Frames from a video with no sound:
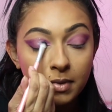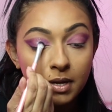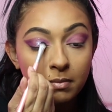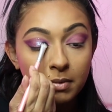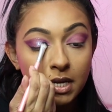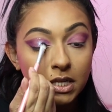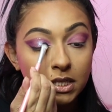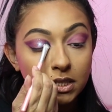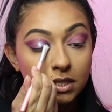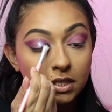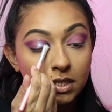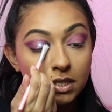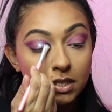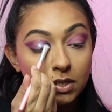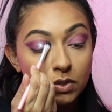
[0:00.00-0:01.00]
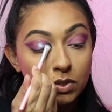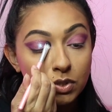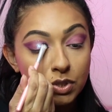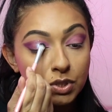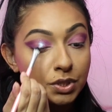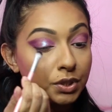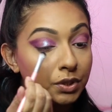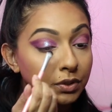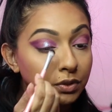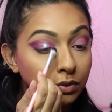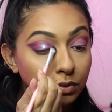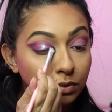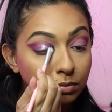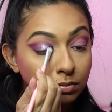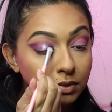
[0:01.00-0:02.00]
may be a little
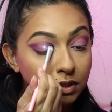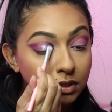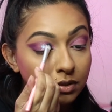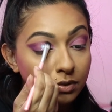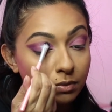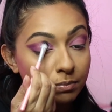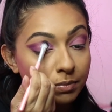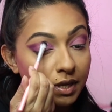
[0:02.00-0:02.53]
too blue,